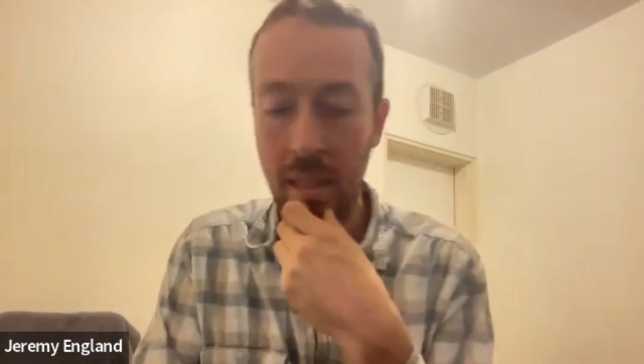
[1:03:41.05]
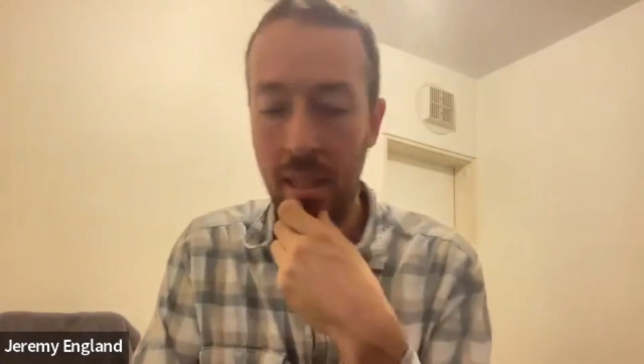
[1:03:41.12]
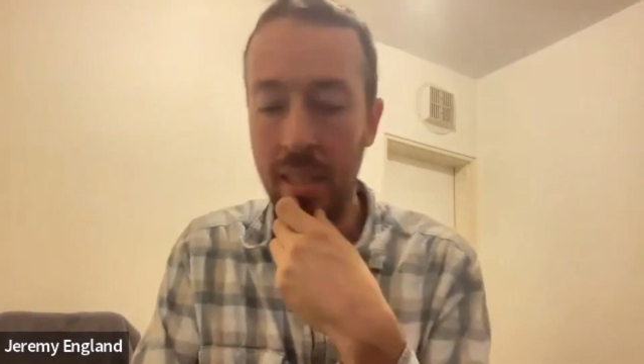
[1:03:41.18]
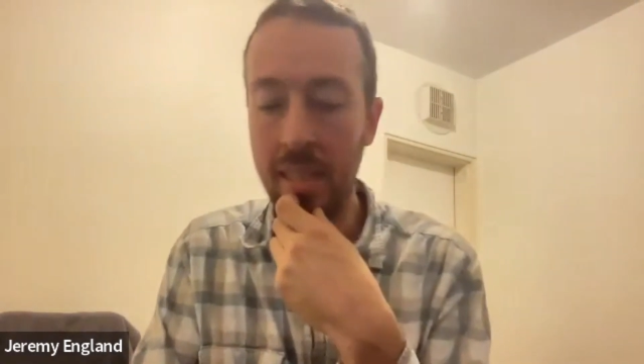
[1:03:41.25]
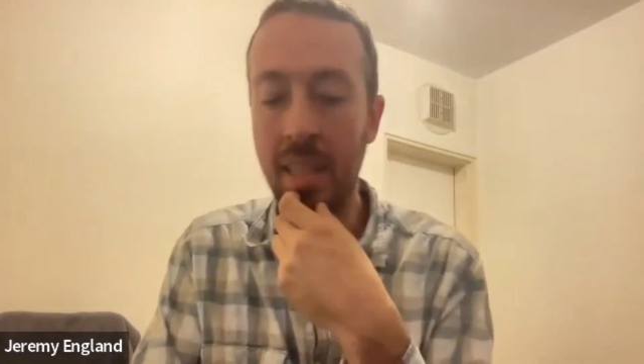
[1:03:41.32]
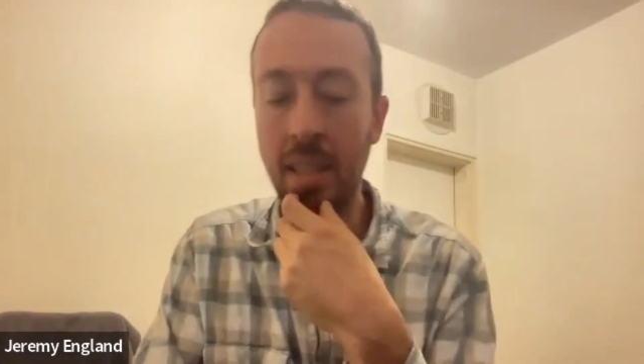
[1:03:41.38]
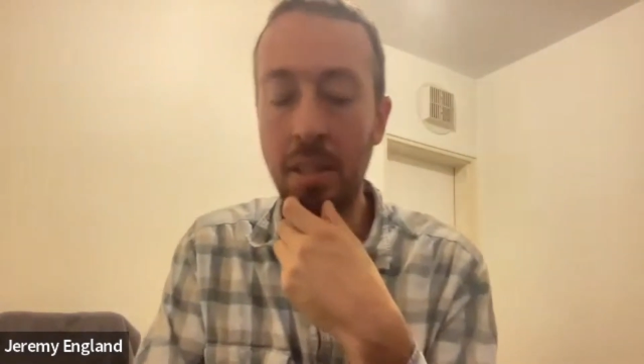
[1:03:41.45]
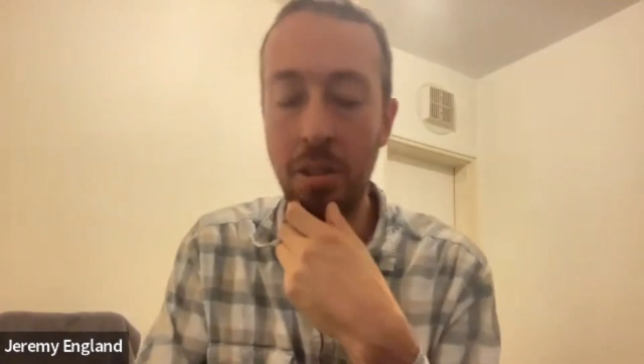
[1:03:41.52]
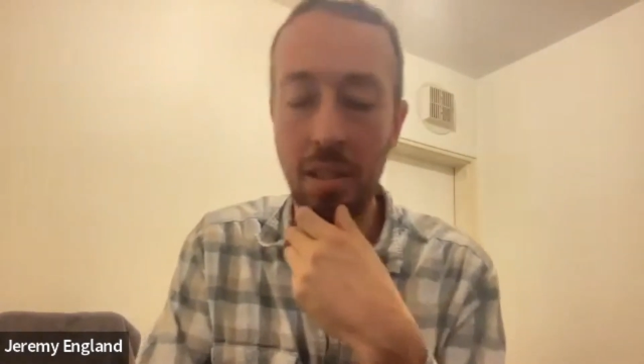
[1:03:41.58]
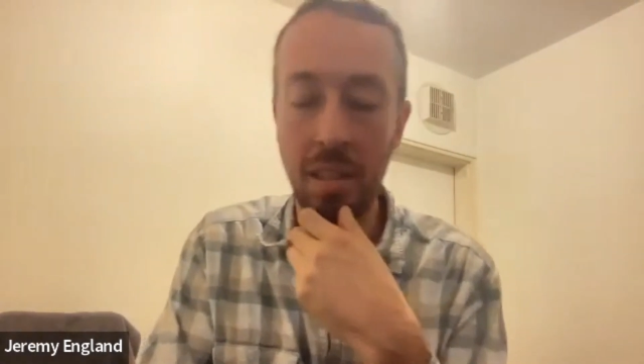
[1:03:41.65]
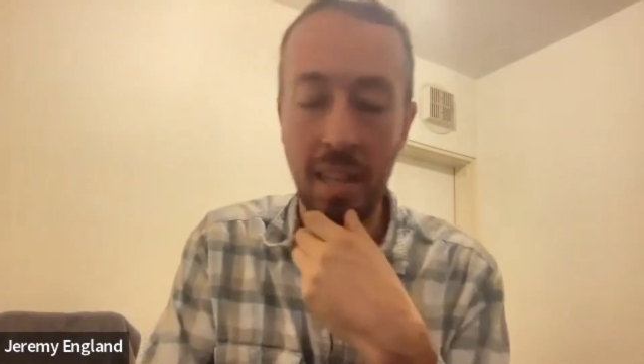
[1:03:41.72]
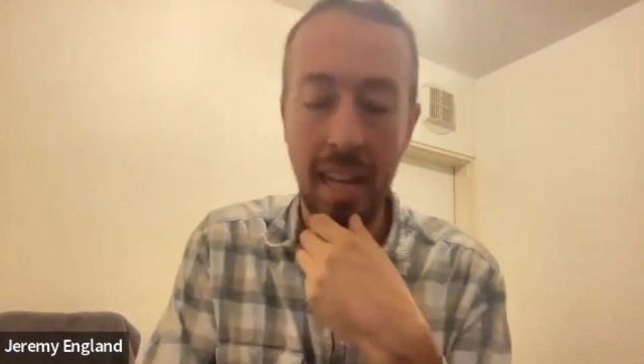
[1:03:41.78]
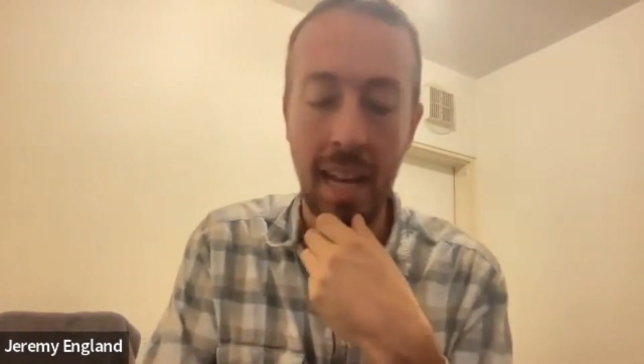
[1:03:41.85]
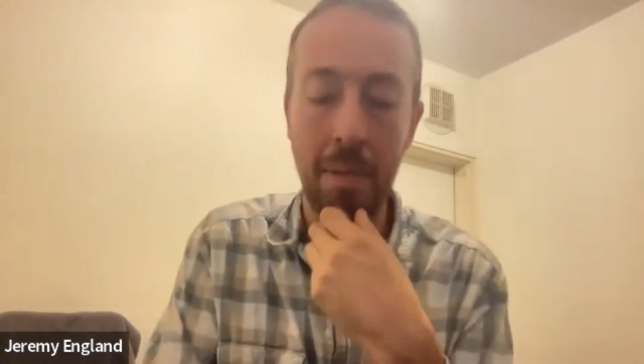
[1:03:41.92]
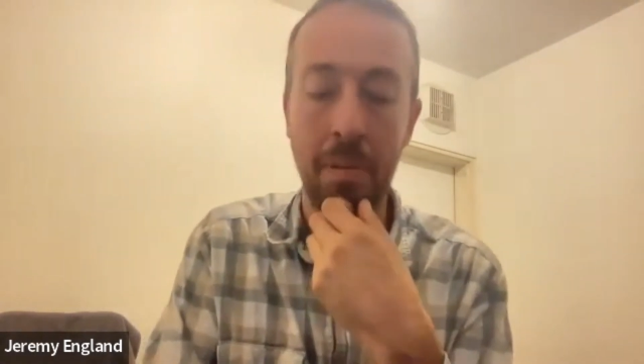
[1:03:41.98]

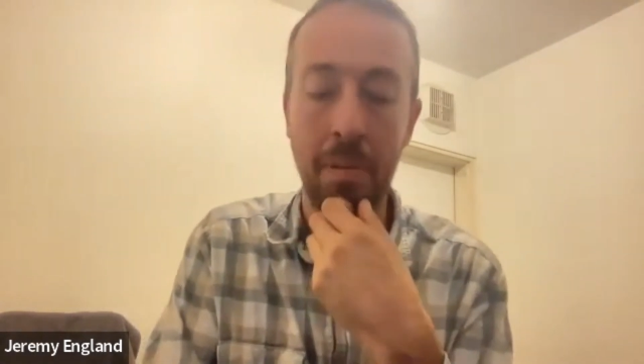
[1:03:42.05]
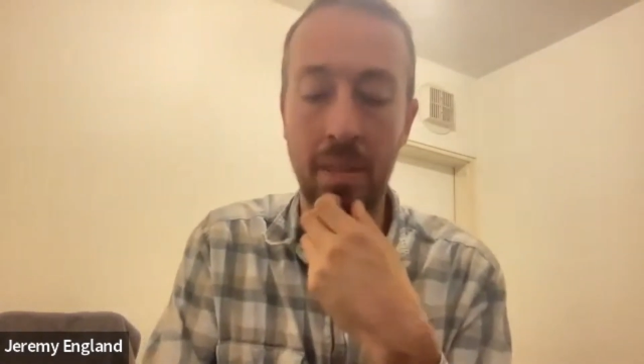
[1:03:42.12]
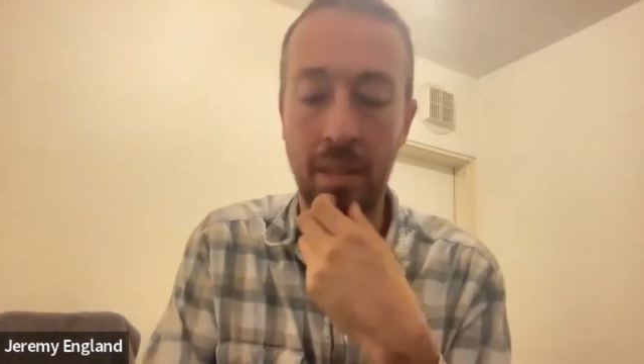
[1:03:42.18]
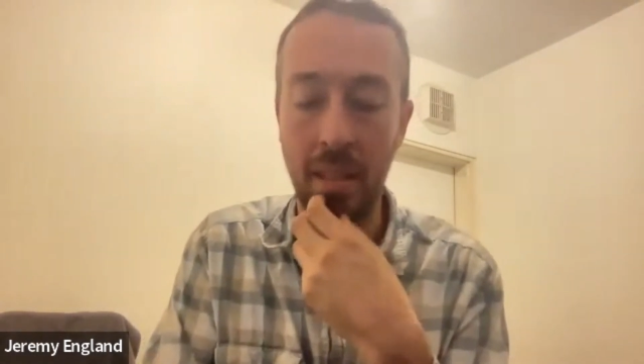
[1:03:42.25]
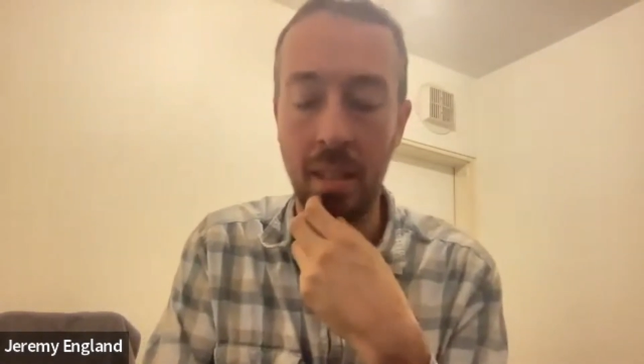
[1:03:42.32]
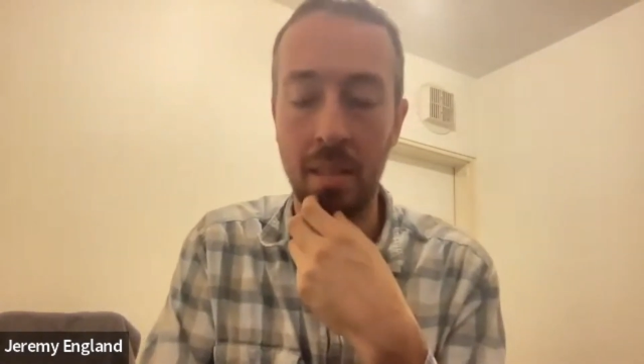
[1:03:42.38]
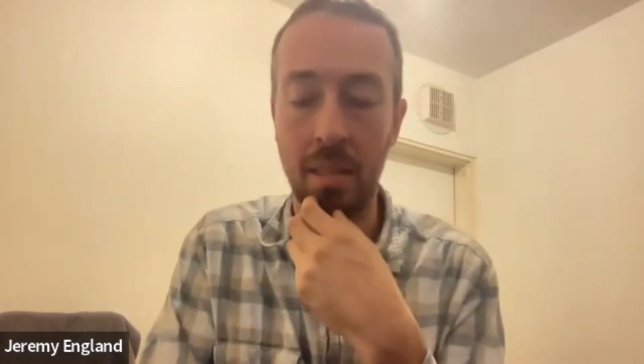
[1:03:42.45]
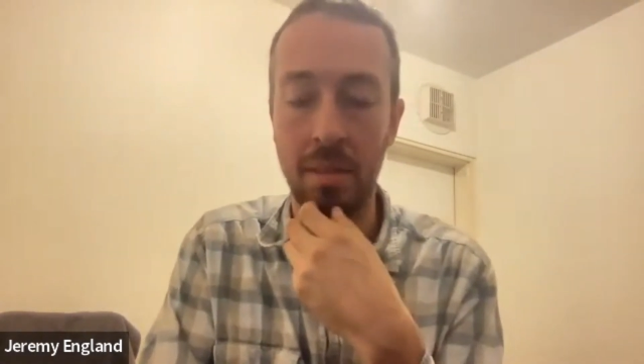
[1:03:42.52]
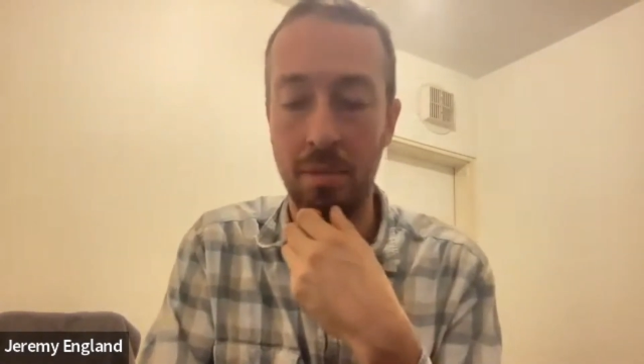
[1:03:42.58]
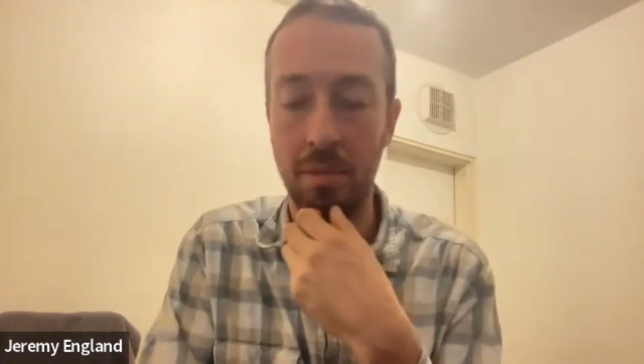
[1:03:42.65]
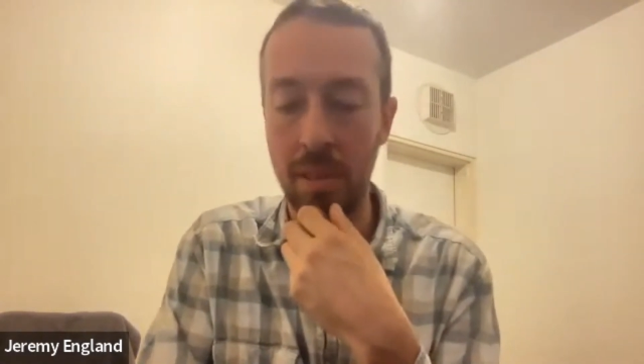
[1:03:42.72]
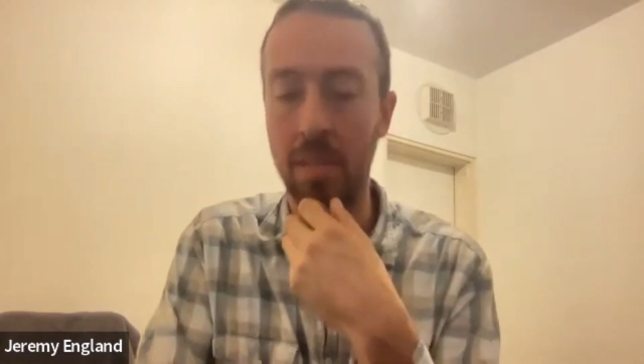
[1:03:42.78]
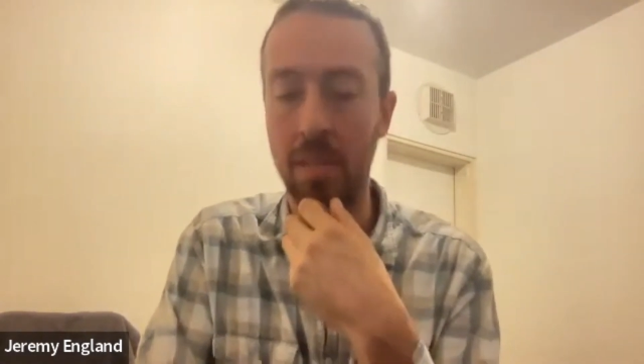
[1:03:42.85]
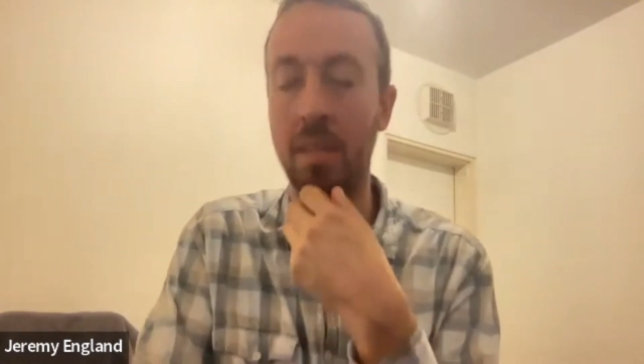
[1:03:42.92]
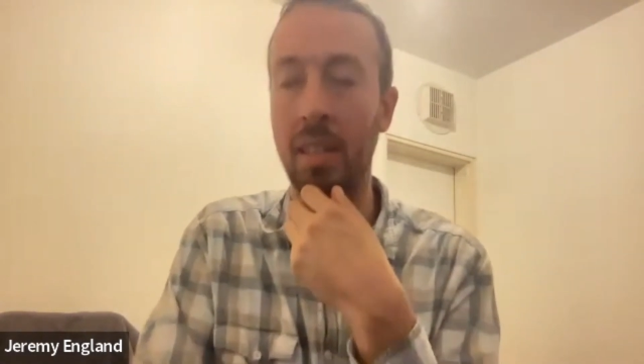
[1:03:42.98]
contingent happenstance of
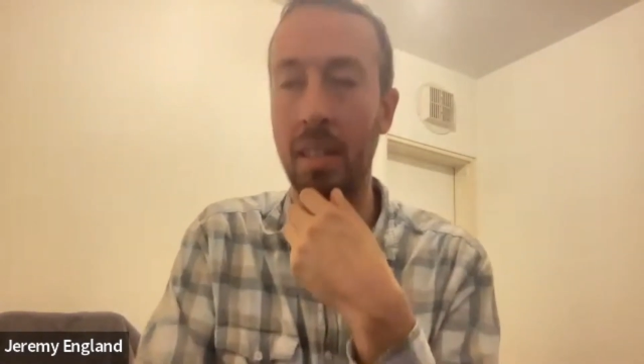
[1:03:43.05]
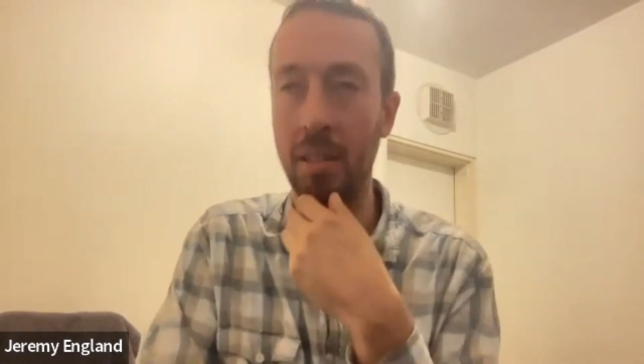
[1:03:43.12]
recent